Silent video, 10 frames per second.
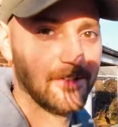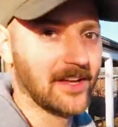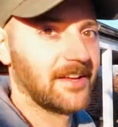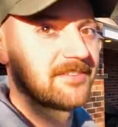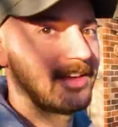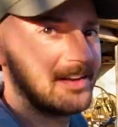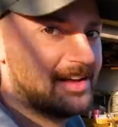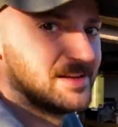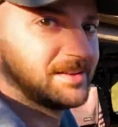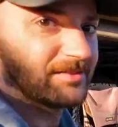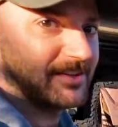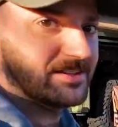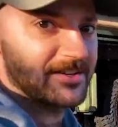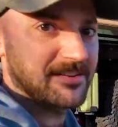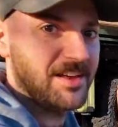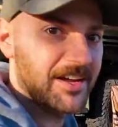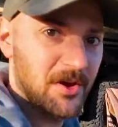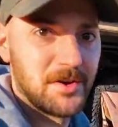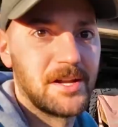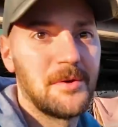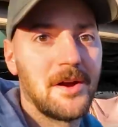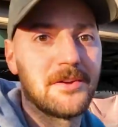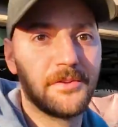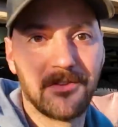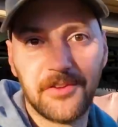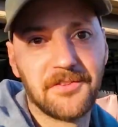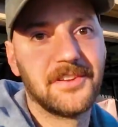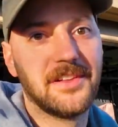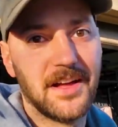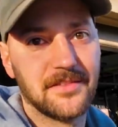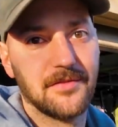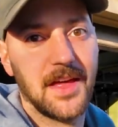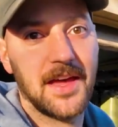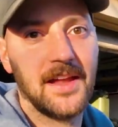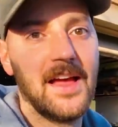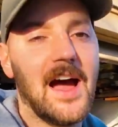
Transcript: Like I said, TJ's not going anywhere. You'll still see lots of that.